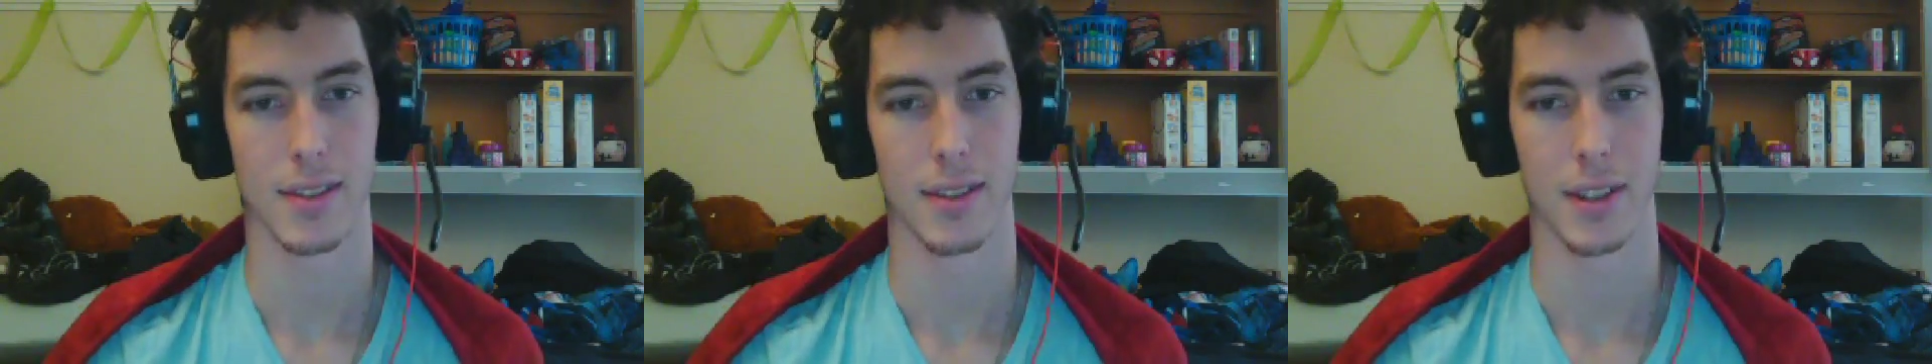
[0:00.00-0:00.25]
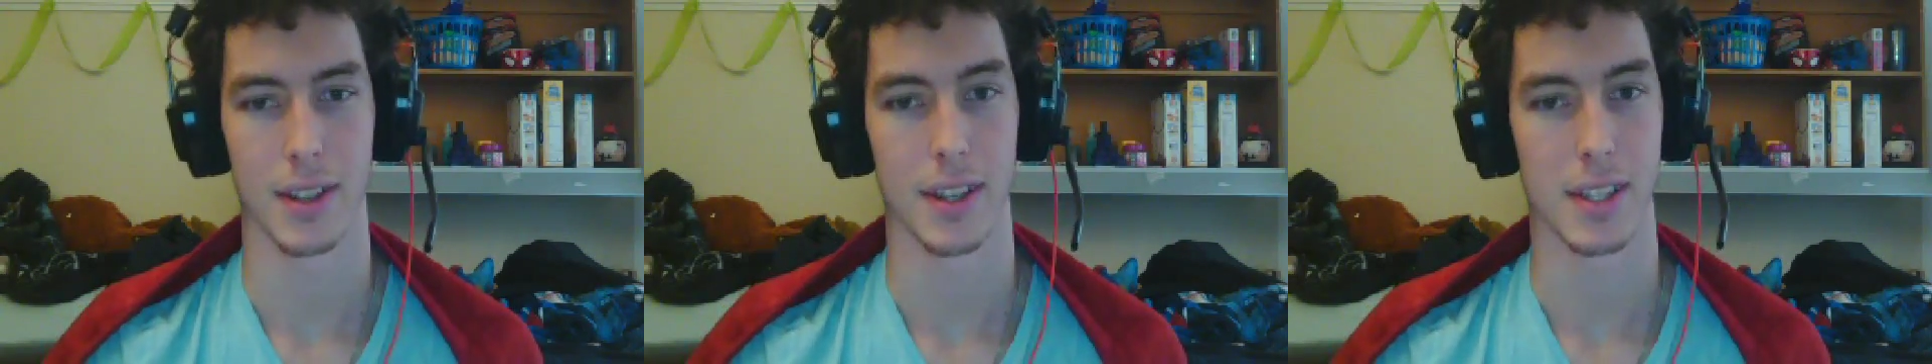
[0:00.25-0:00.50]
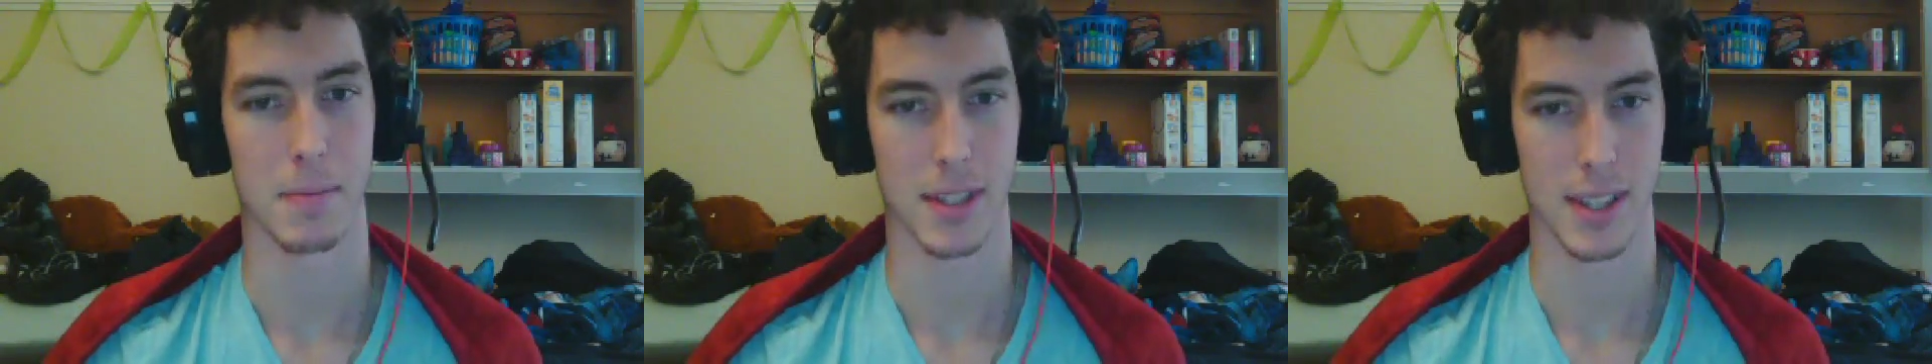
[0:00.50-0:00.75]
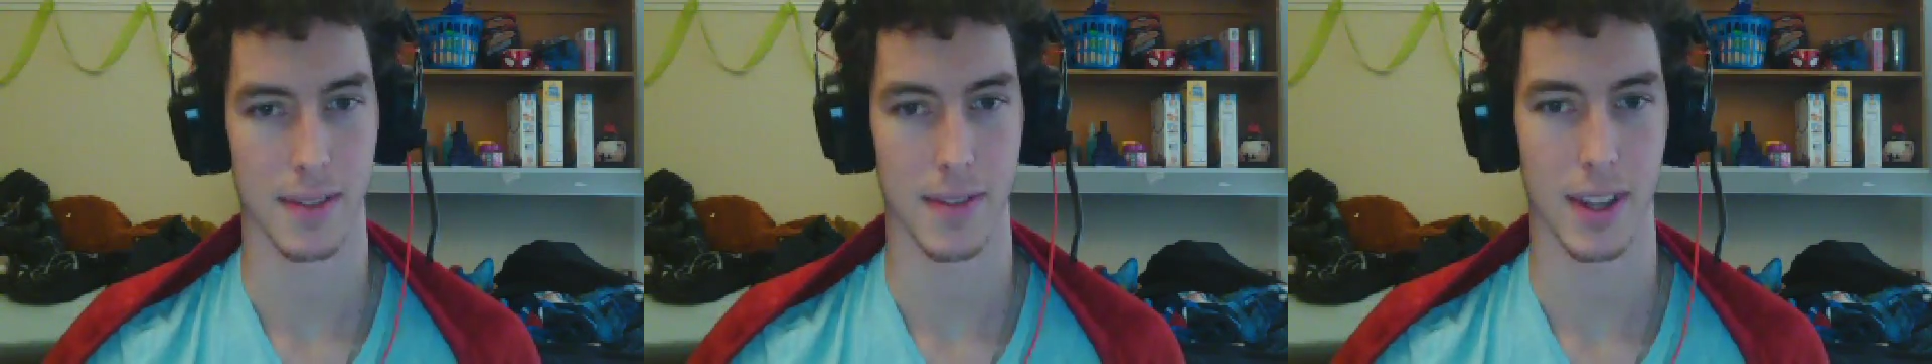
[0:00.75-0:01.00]
Looking
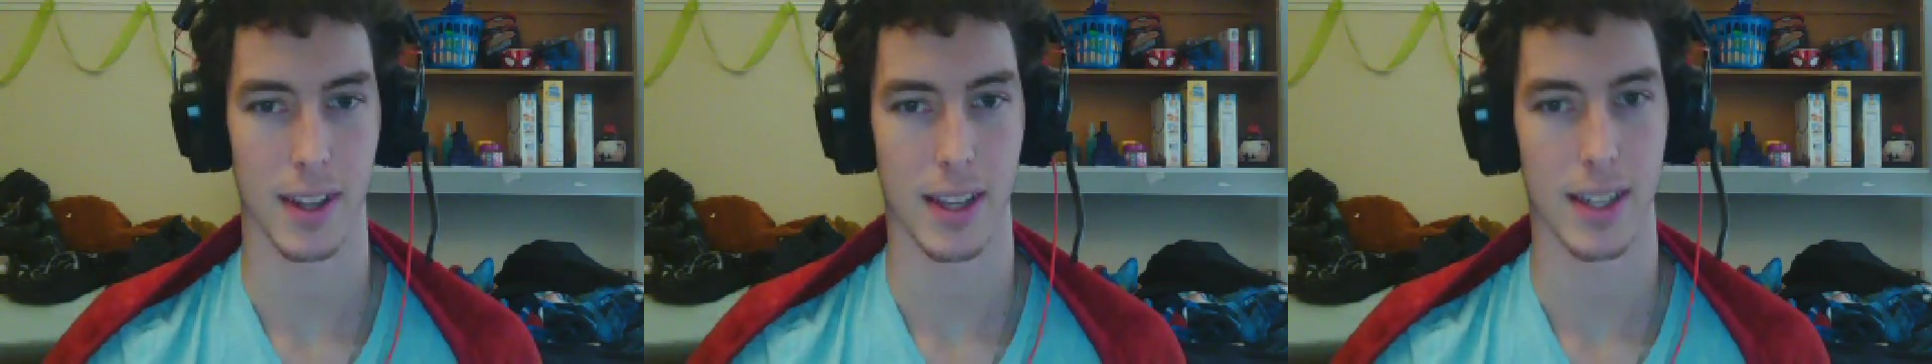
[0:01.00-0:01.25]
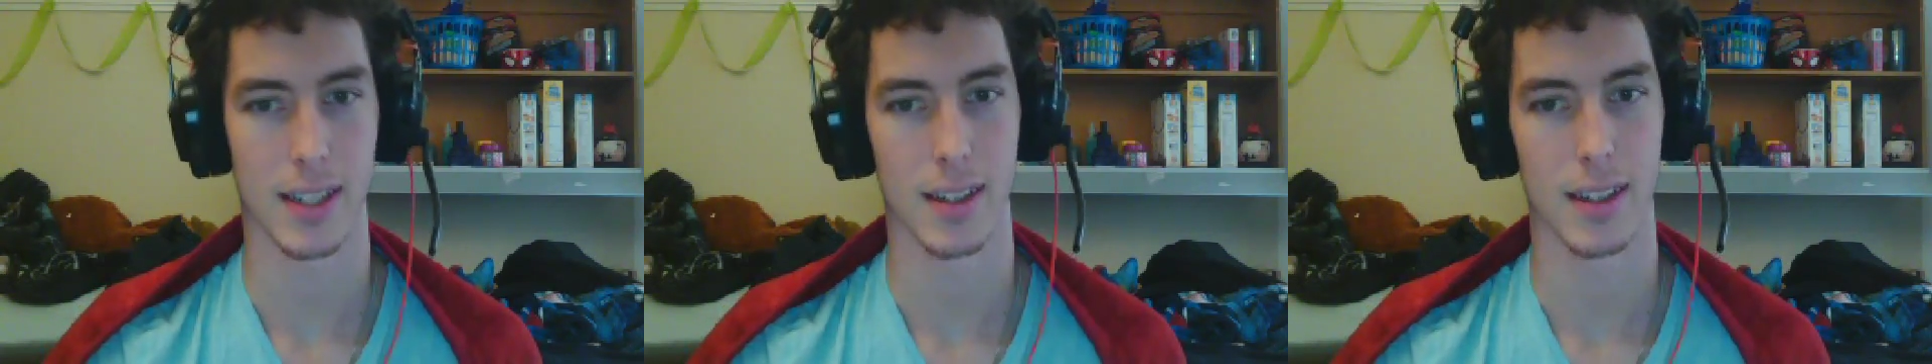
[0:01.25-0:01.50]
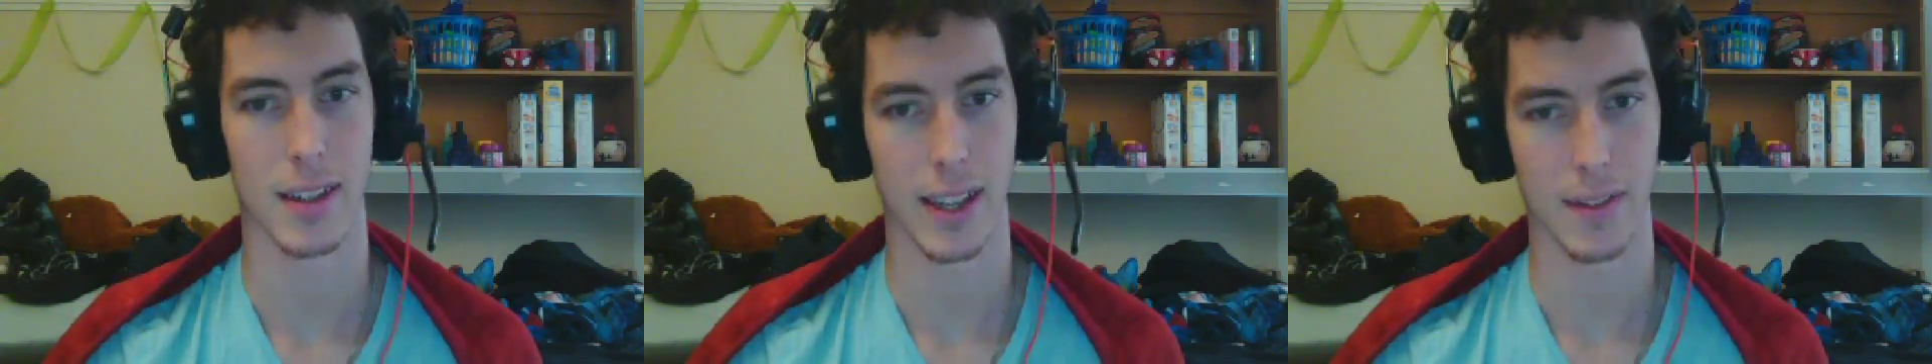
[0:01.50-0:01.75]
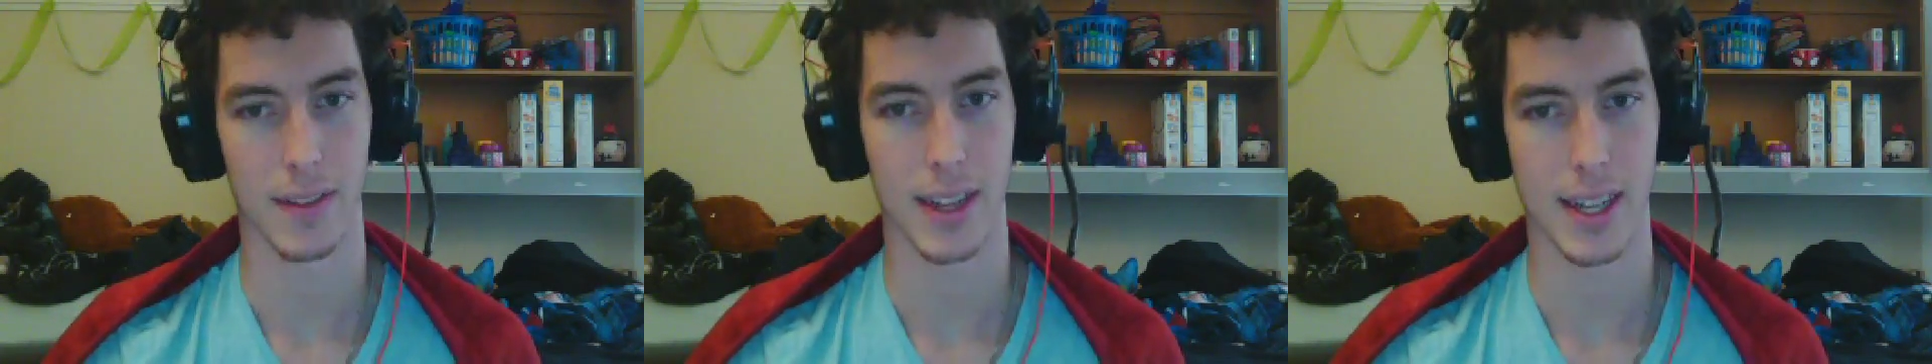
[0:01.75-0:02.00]
specifically into
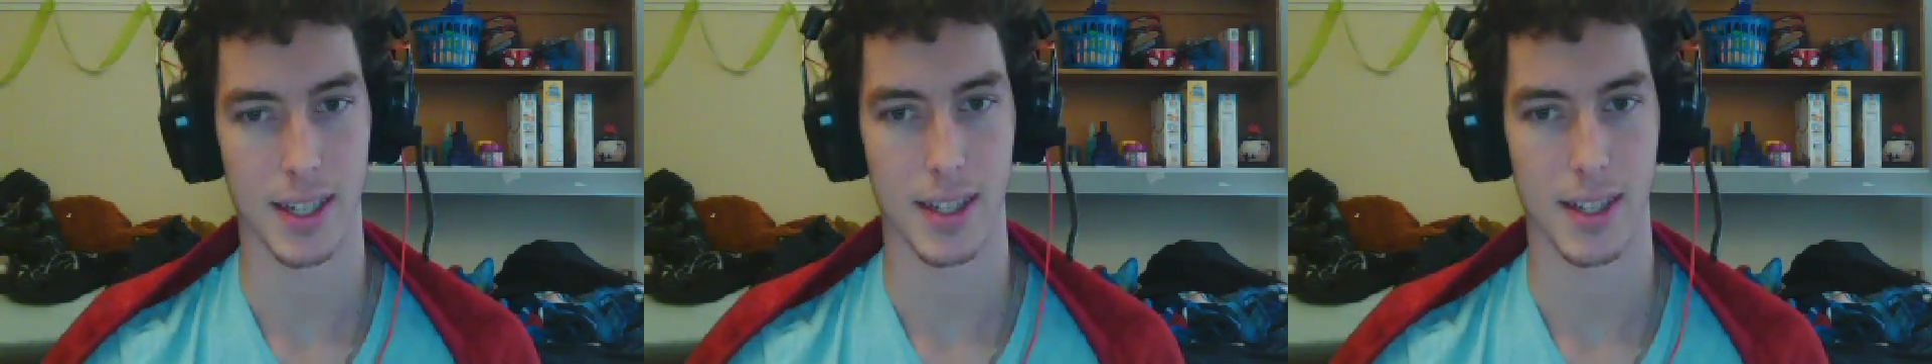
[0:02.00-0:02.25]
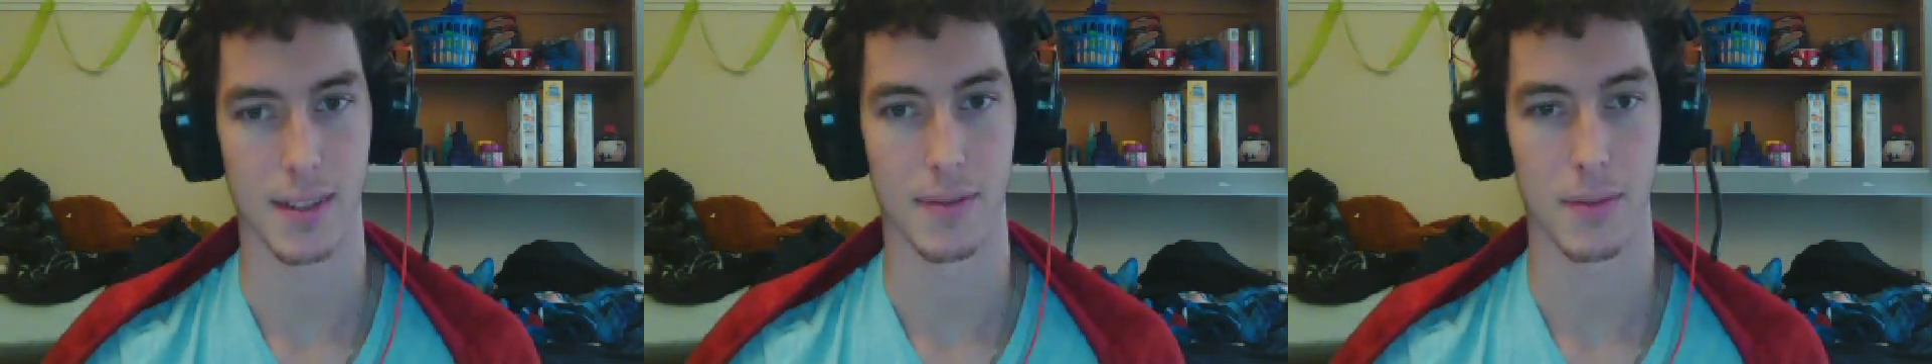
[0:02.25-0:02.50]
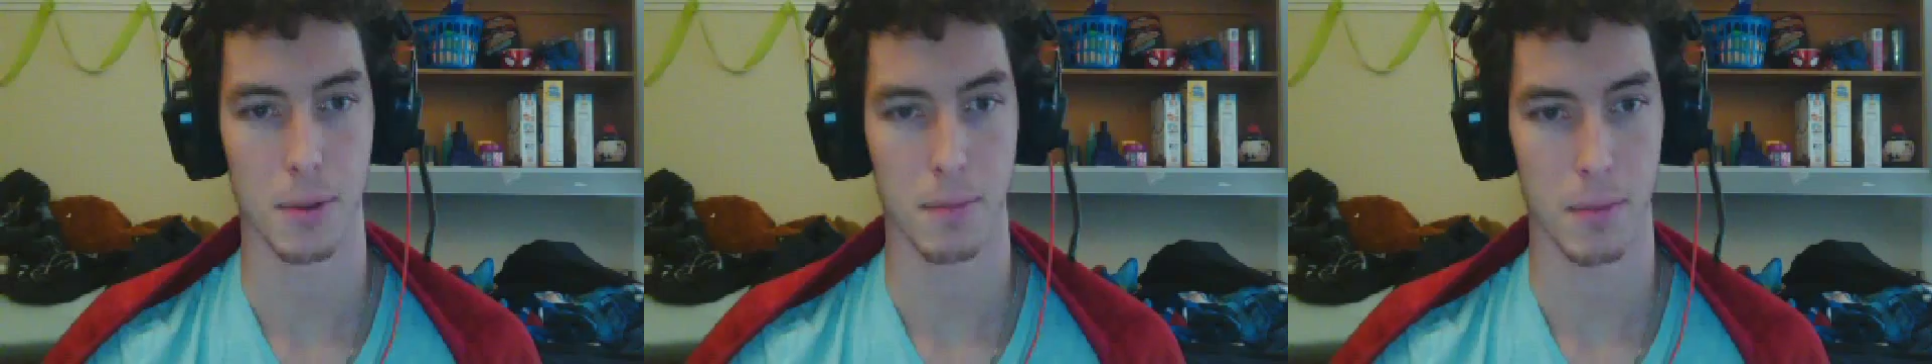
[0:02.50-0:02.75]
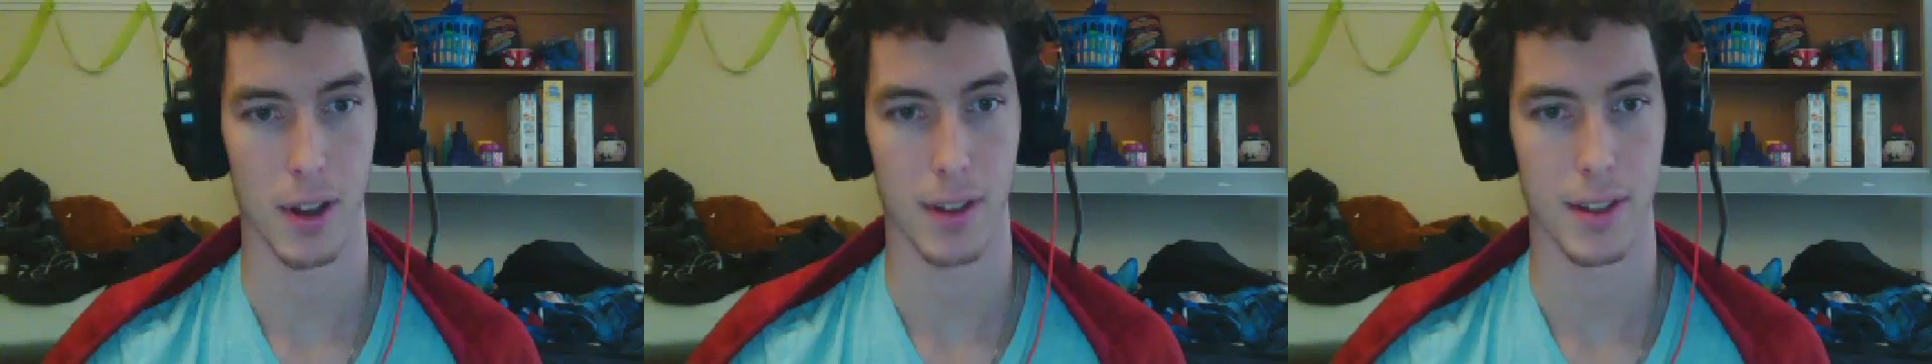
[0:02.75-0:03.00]
League of Legends and
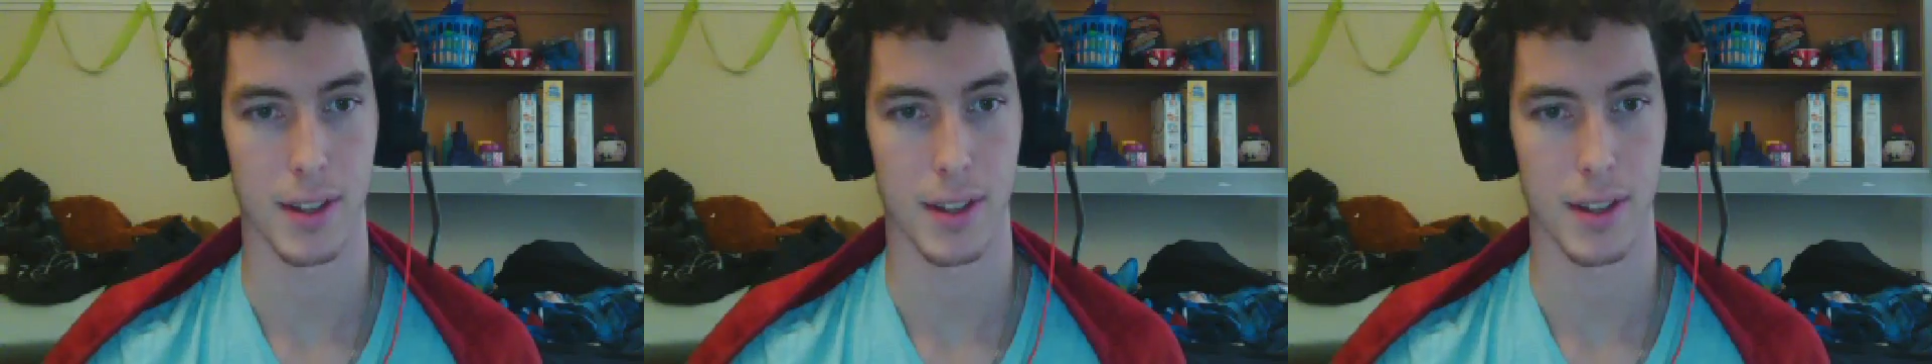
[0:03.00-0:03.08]
football,